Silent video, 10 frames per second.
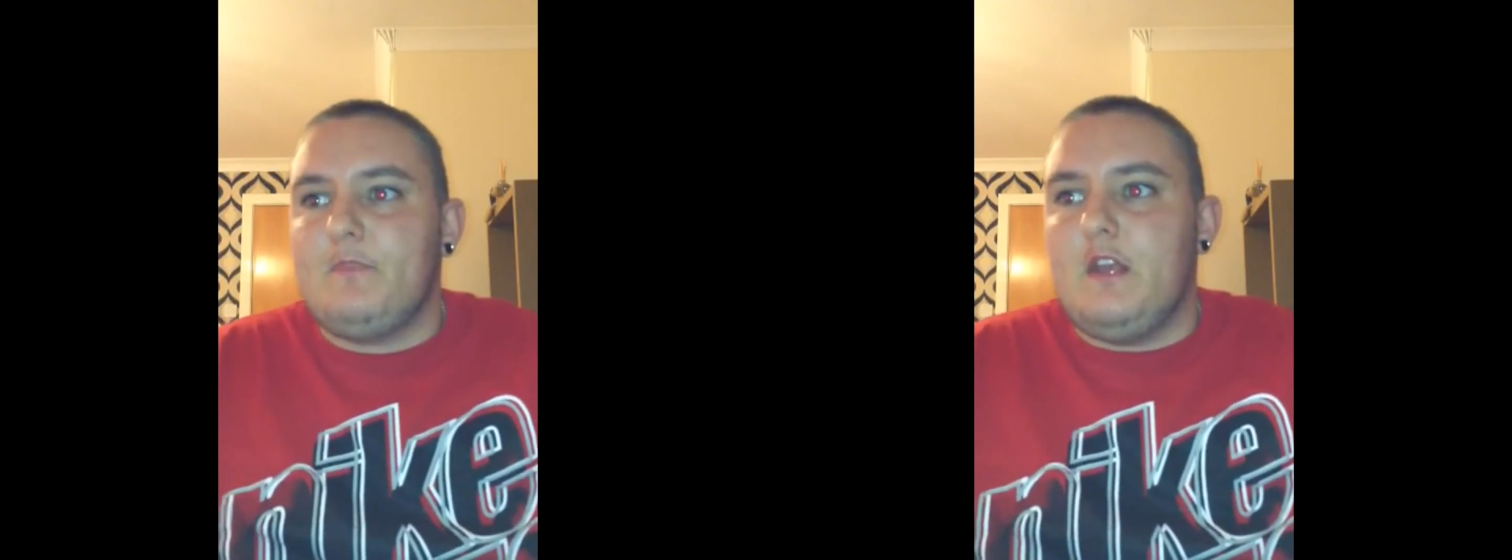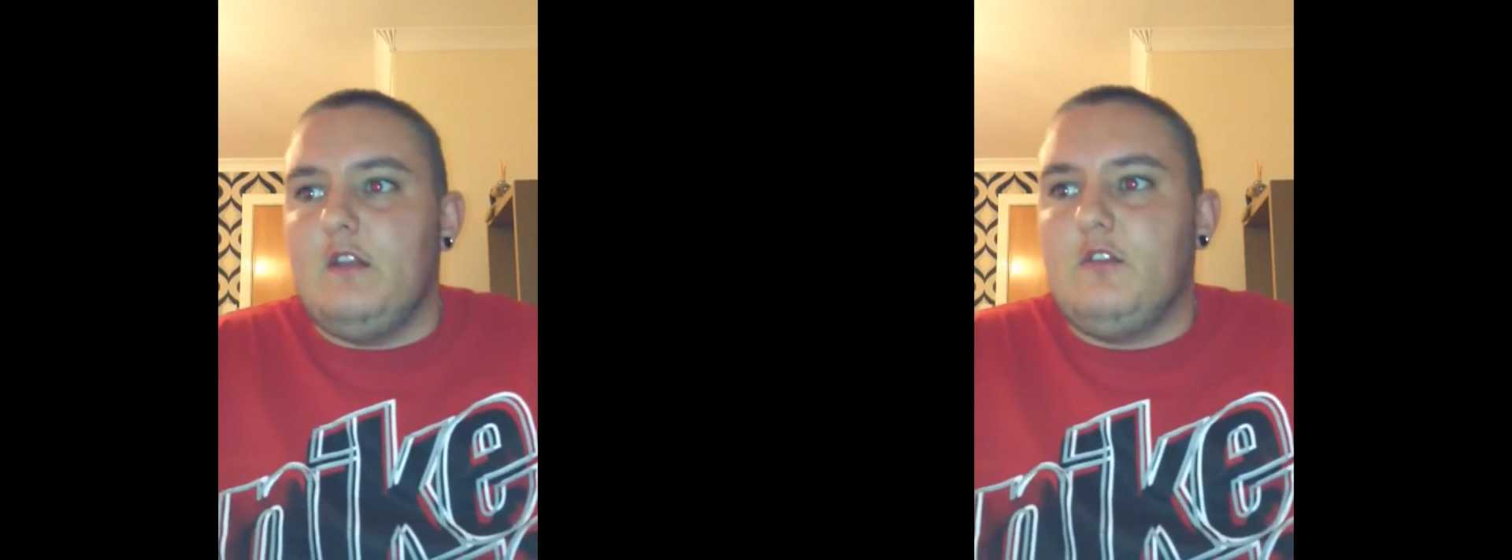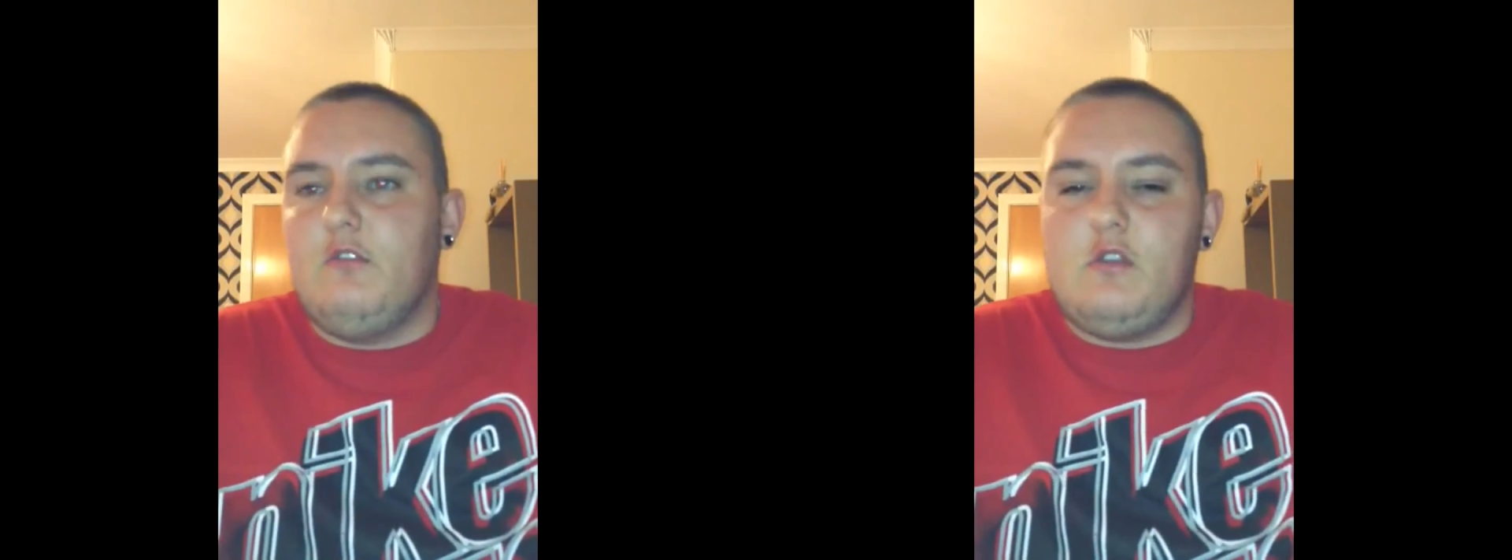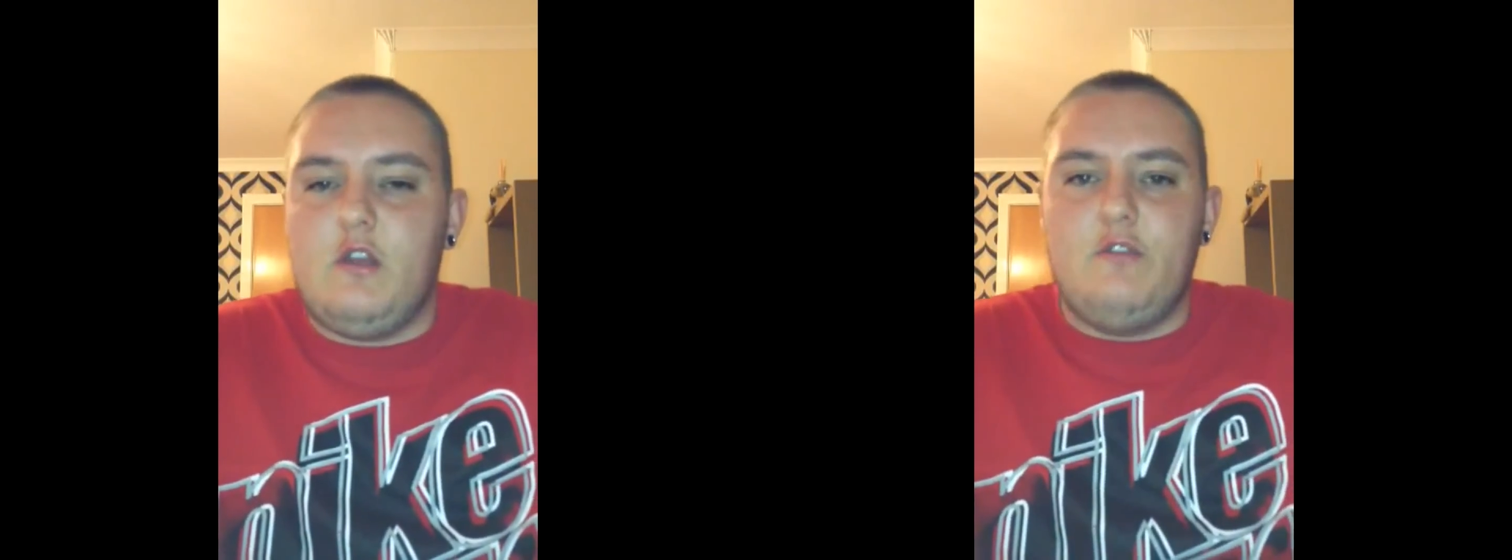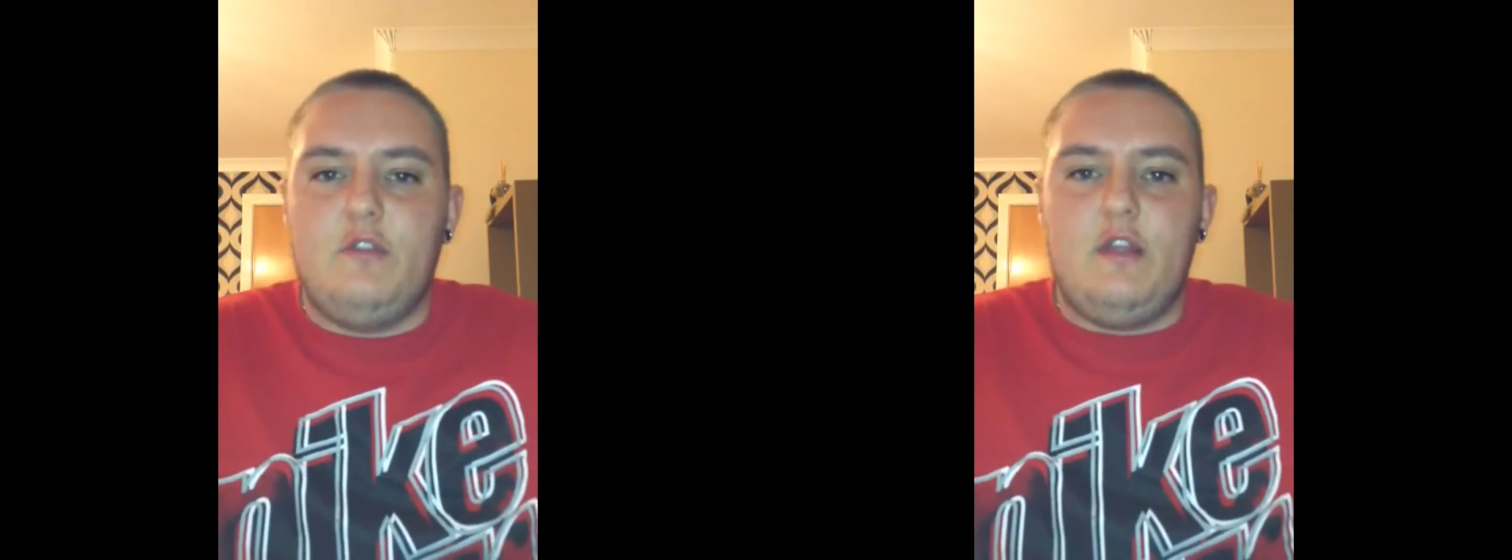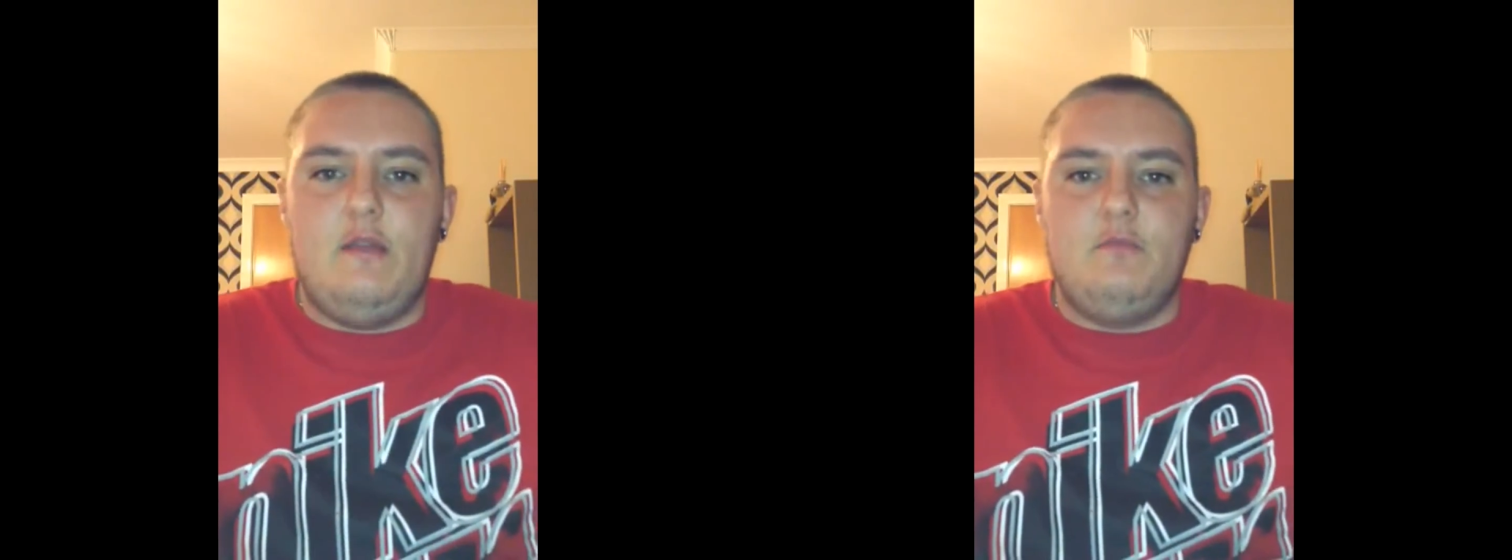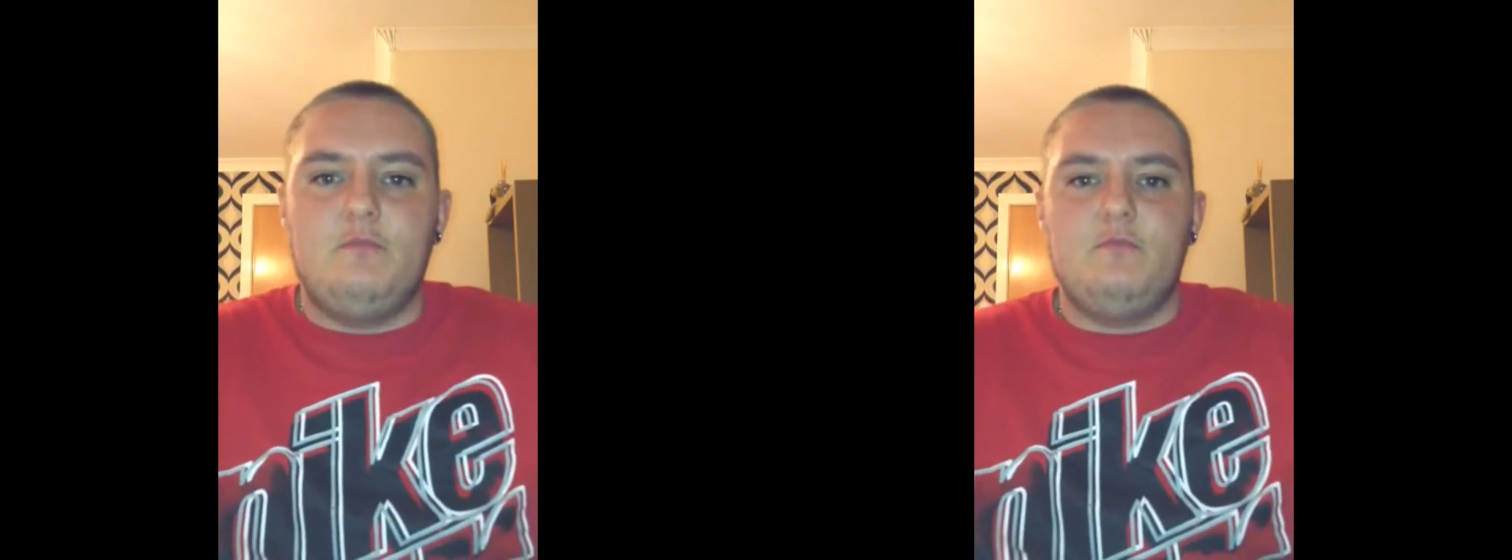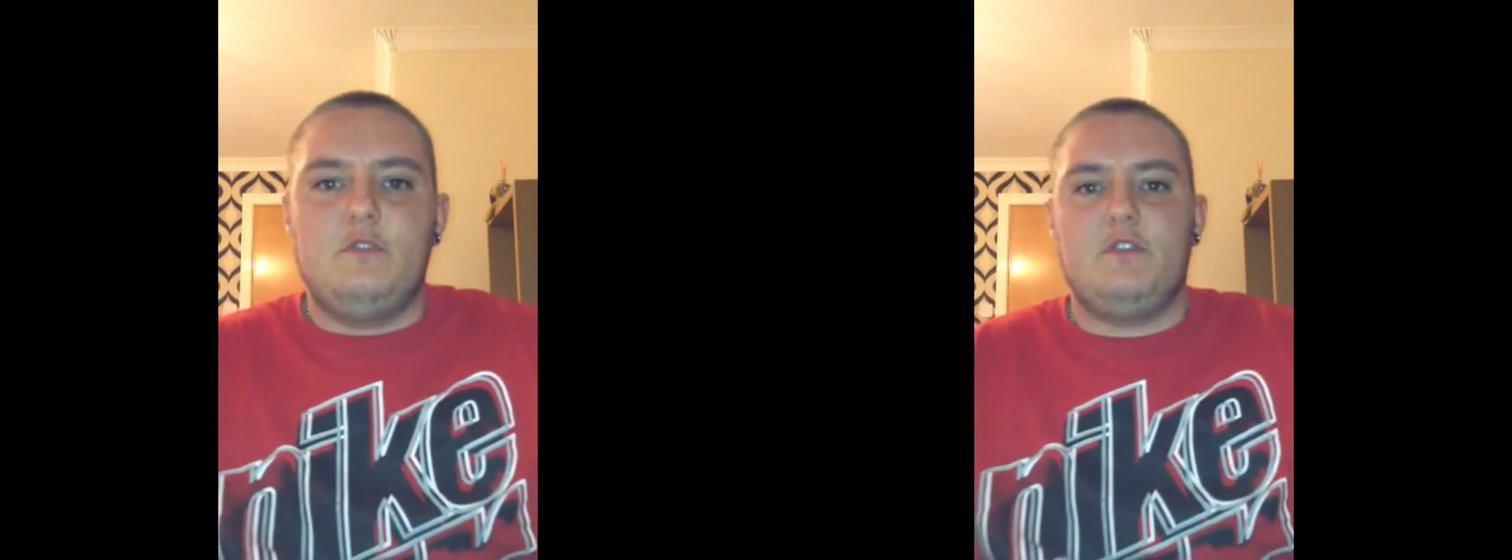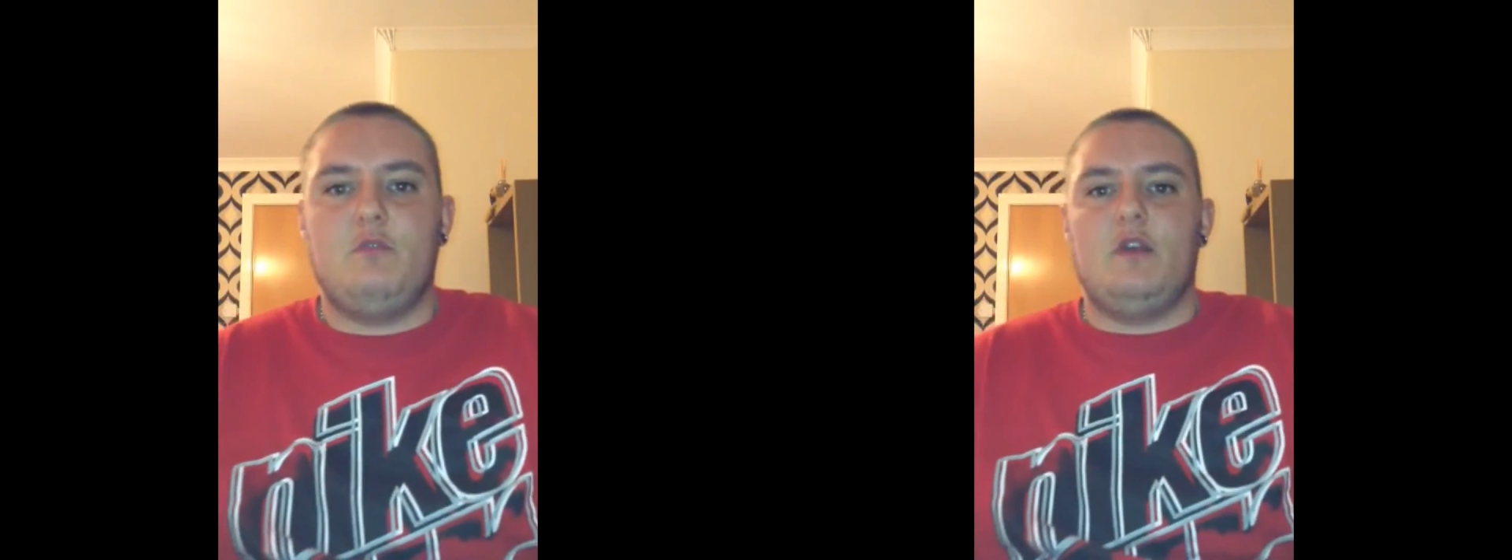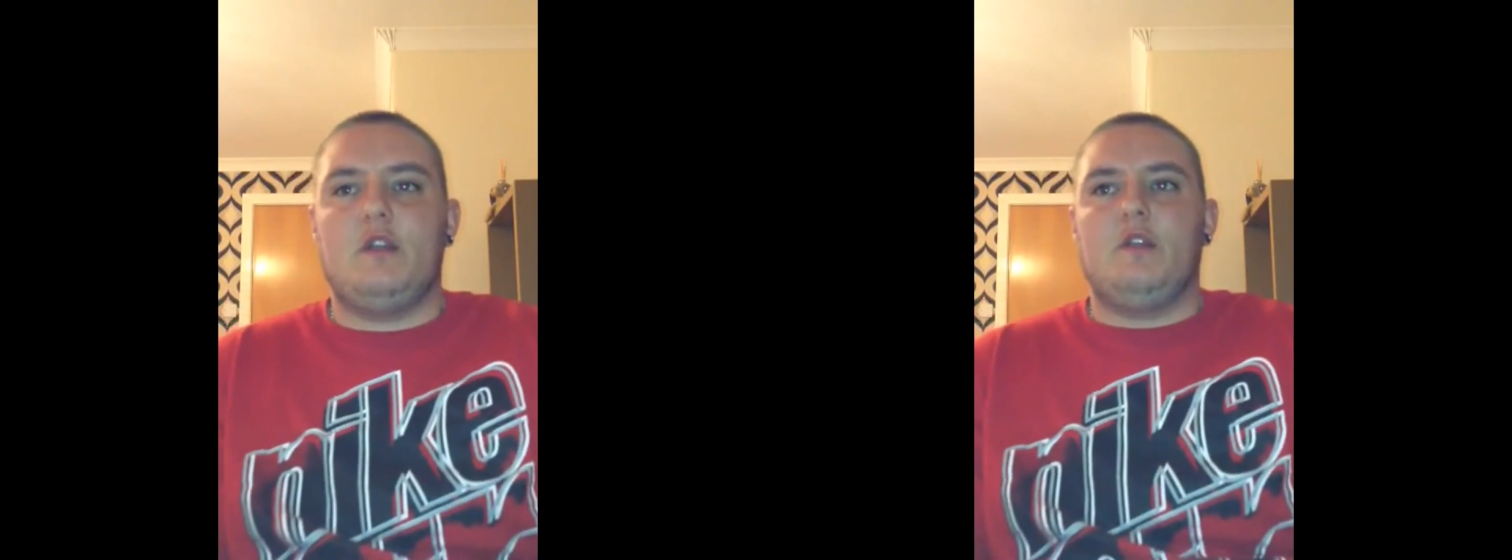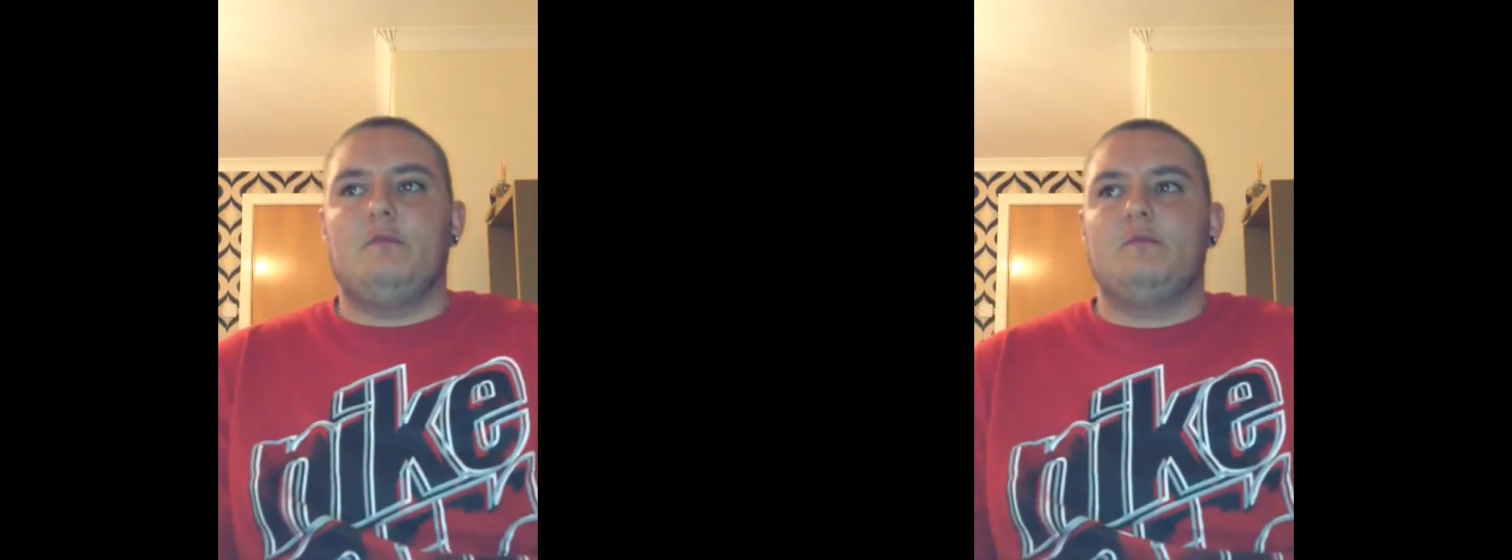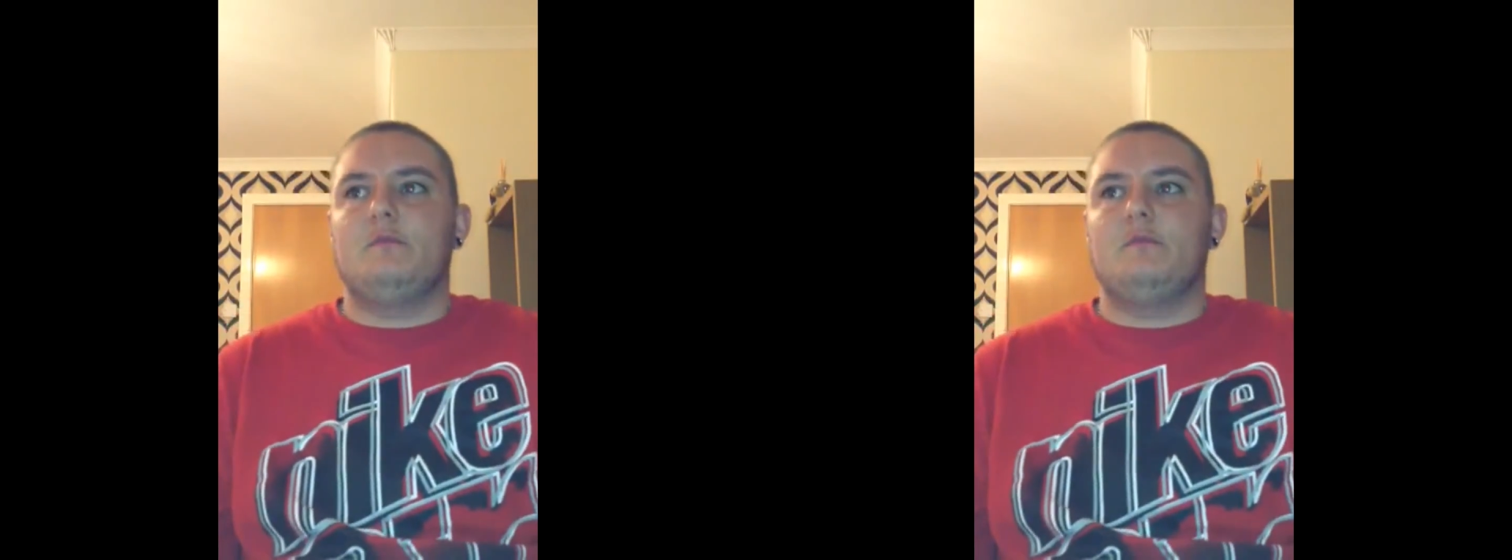Until you run out of them, you have to wear them,